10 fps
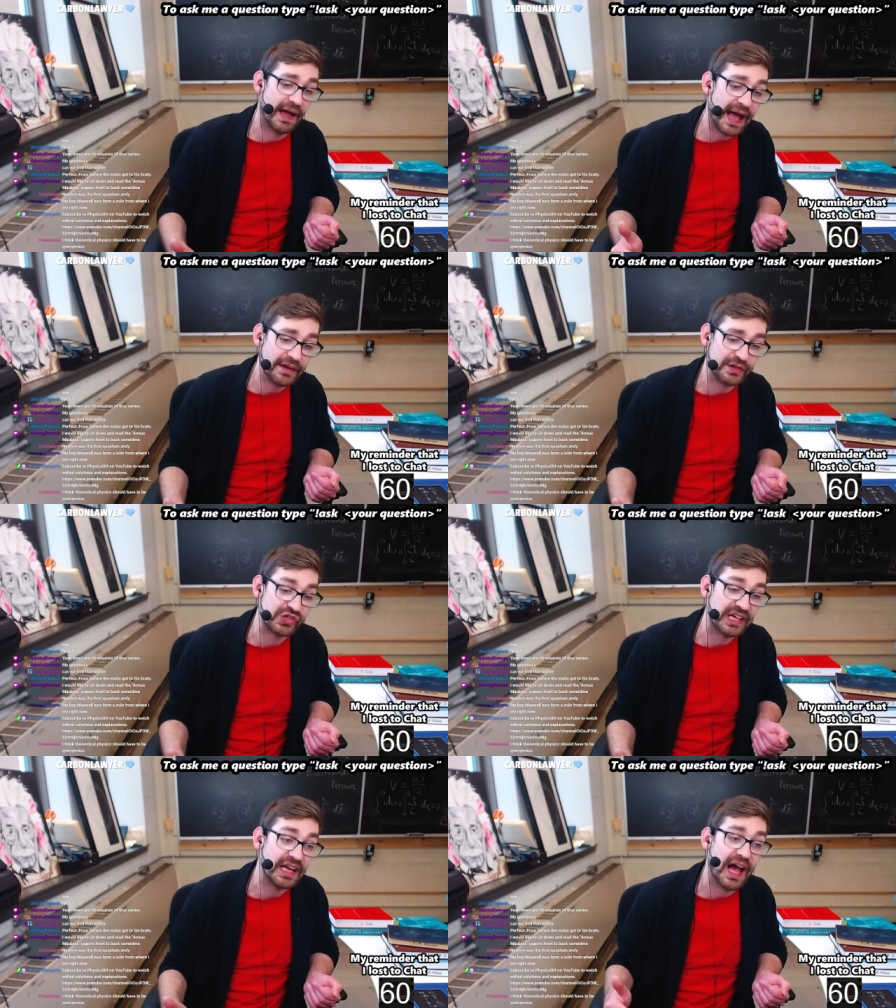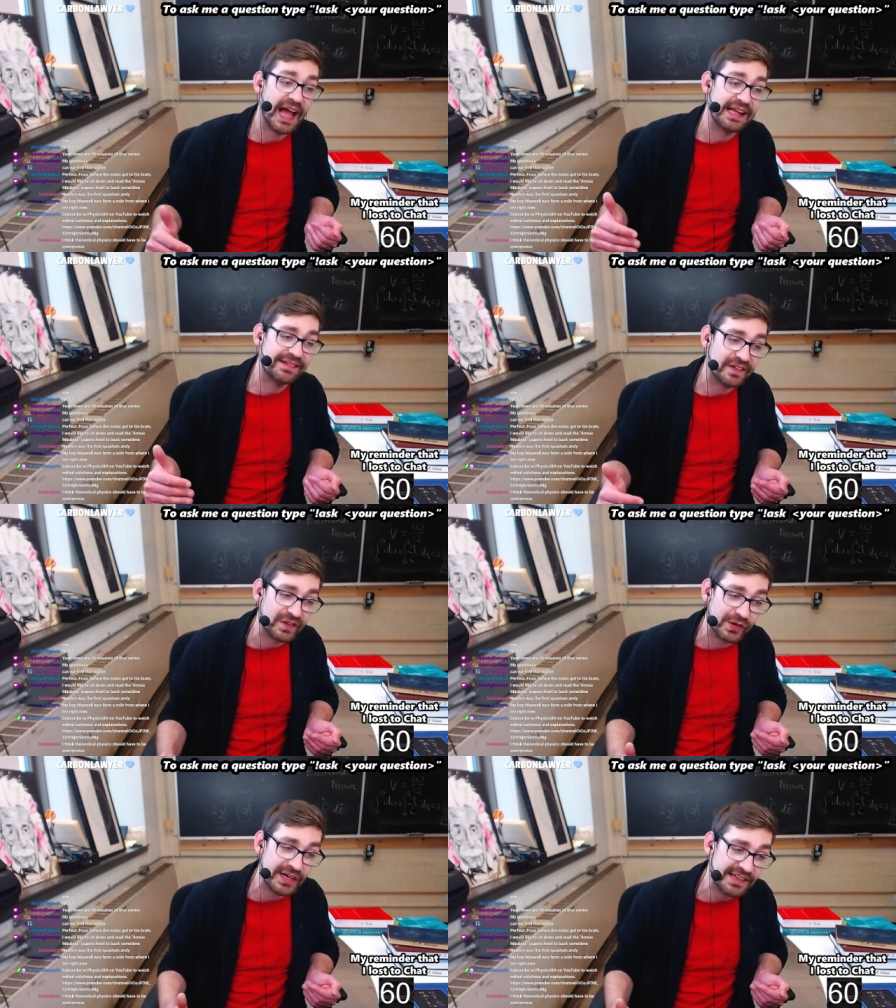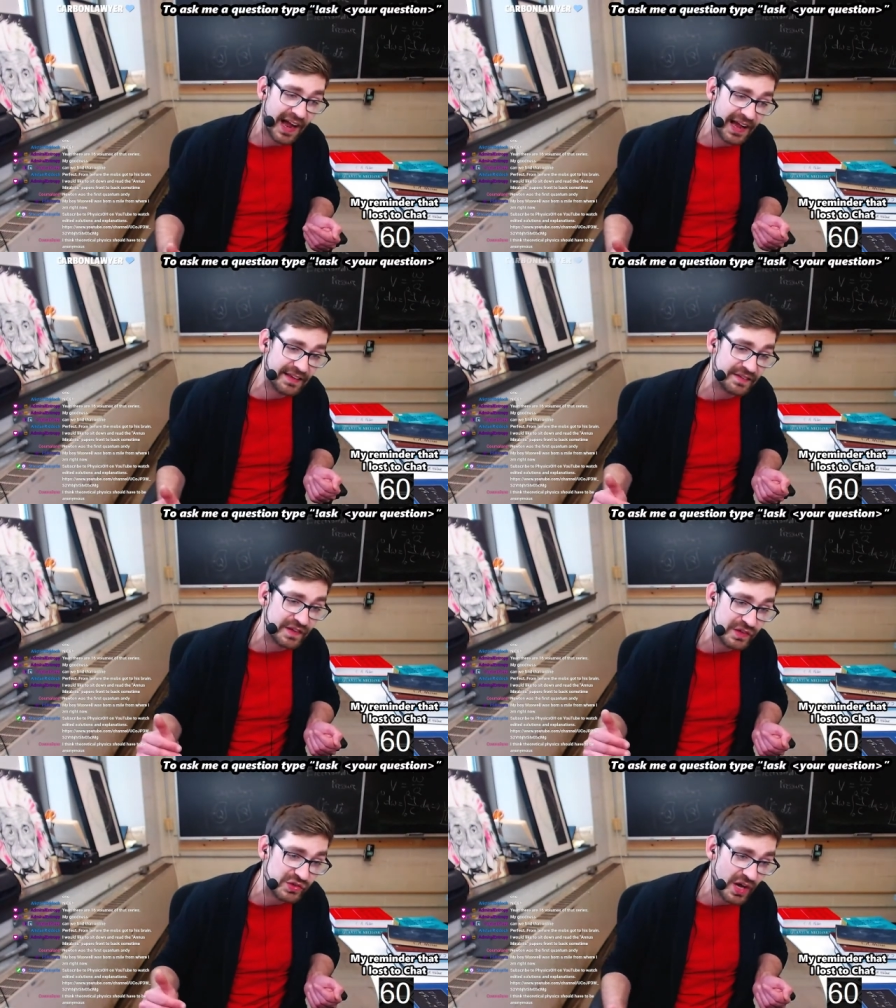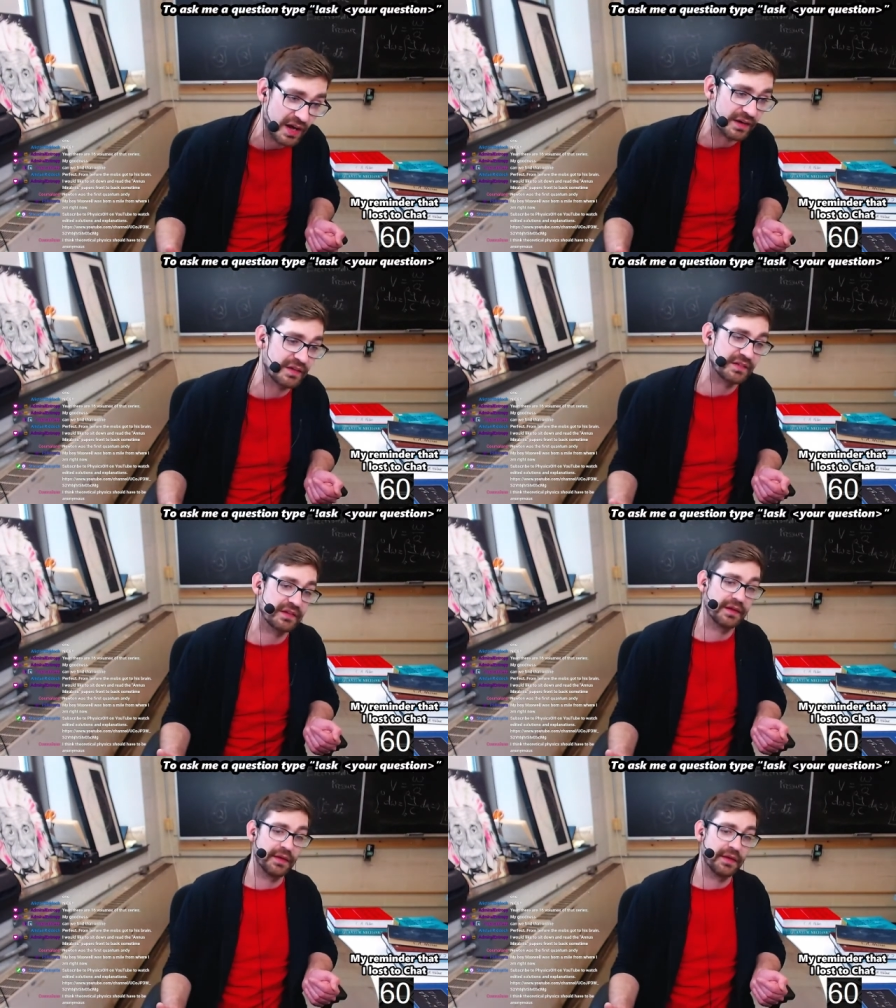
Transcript: energy in discretized chunks.